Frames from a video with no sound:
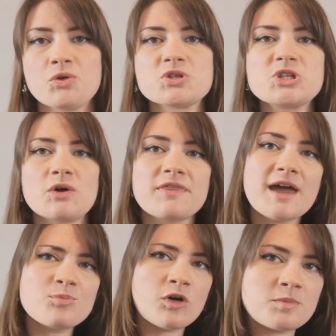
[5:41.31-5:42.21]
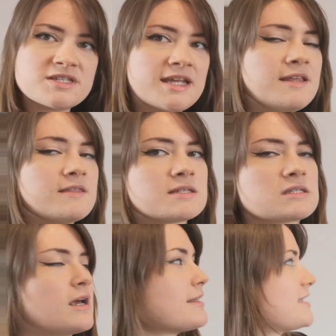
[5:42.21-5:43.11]
So their property that
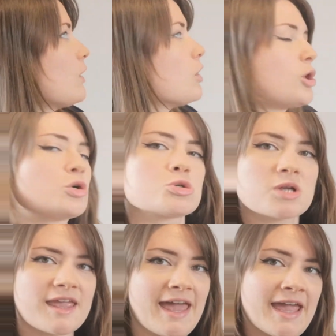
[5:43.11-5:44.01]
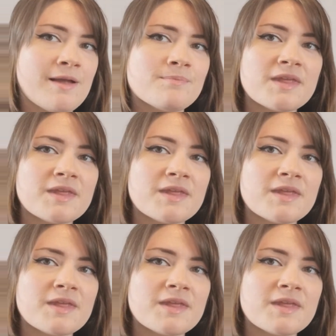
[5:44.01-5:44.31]
starts out at 100k,